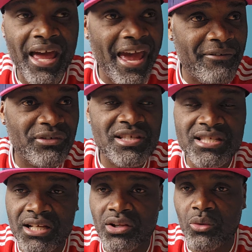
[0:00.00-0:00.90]
Every
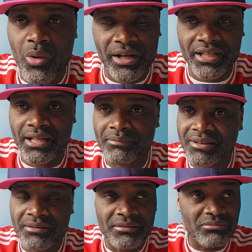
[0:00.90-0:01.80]
single one of them,
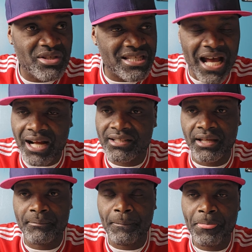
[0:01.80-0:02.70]
sack
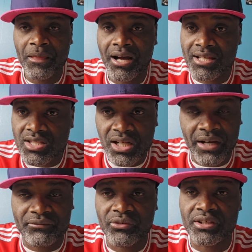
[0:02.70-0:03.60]
them and
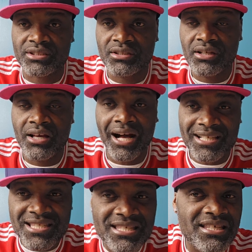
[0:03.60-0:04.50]
start fresh.
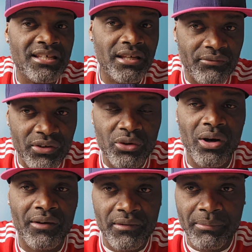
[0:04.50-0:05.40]
And see if you
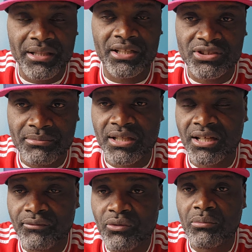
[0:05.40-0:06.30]
don't have a better
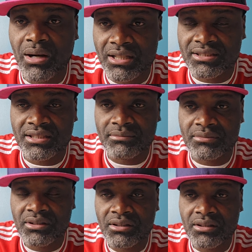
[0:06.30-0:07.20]
Jamaican football team.
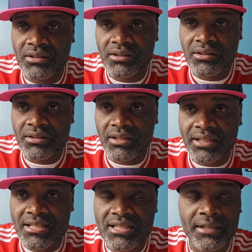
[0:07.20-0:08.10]
You
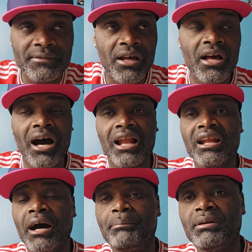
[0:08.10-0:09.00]
understand? A
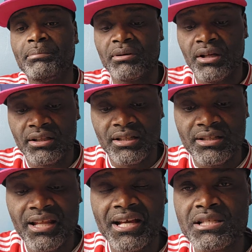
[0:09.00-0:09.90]
lot of people, the
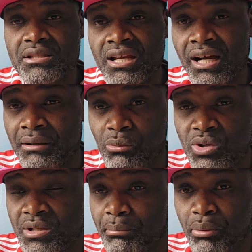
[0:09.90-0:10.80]
next thing and the
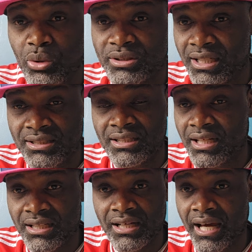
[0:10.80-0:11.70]
most important thing
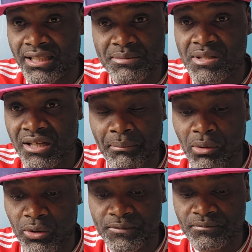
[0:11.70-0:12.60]
that the guy speak
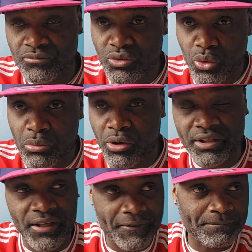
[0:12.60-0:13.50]
about, two more
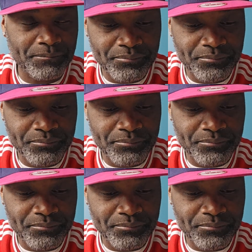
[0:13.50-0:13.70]
things.